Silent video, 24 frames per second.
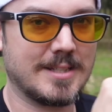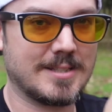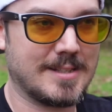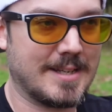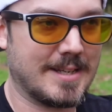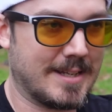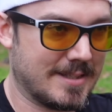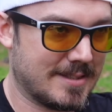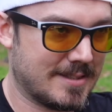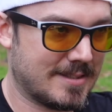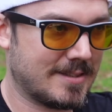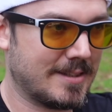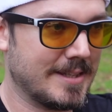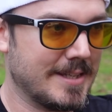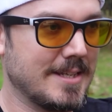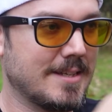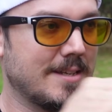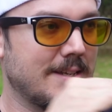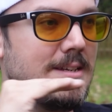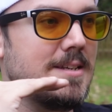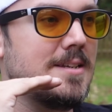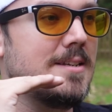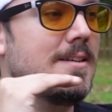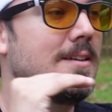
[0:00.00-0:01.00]
like a
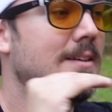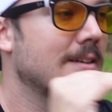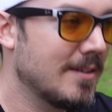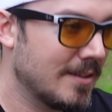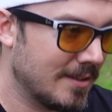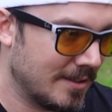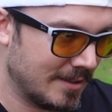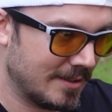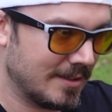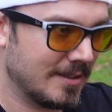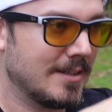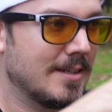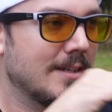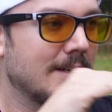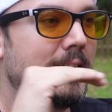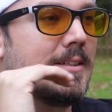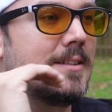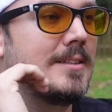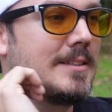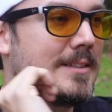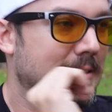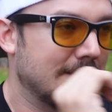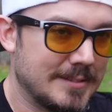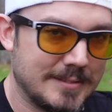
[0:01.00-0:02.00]
slinky
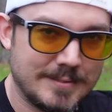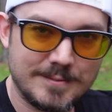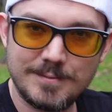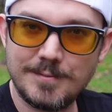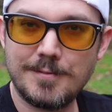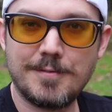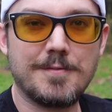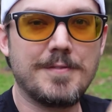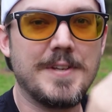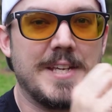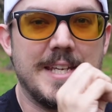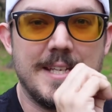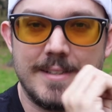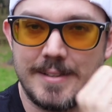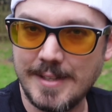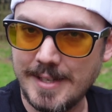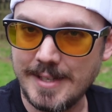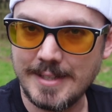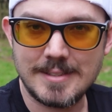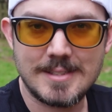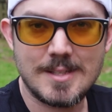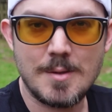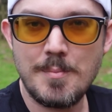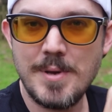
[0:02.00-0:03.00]
feeling
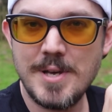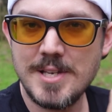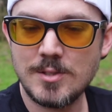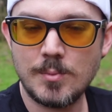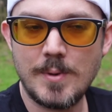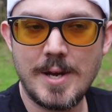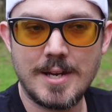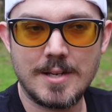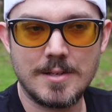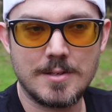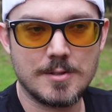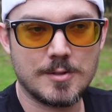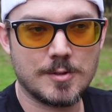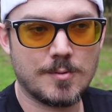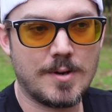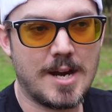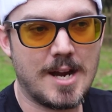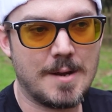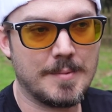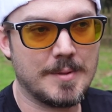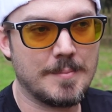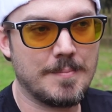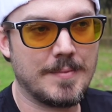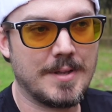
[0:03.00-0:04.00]
is the best way I could
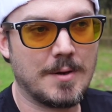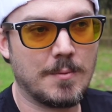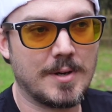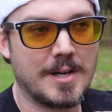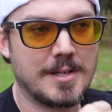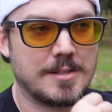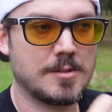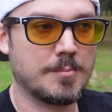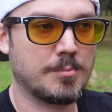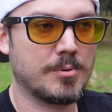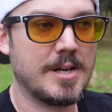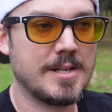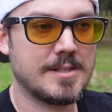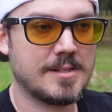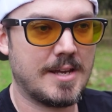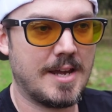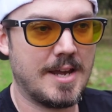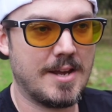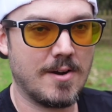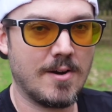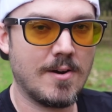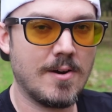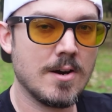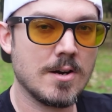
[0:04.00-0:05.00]
describe it. When I suppress
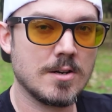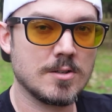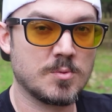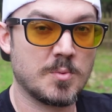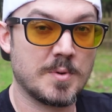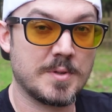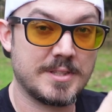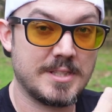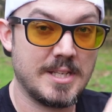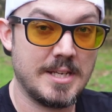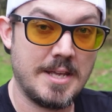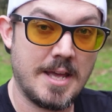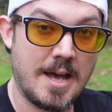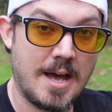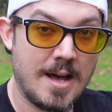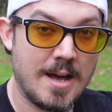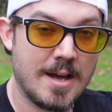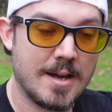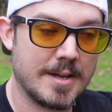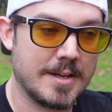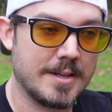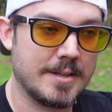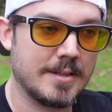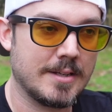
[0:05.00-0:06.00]
ARs with
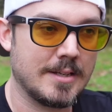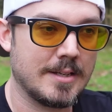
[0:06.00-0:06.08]
DI,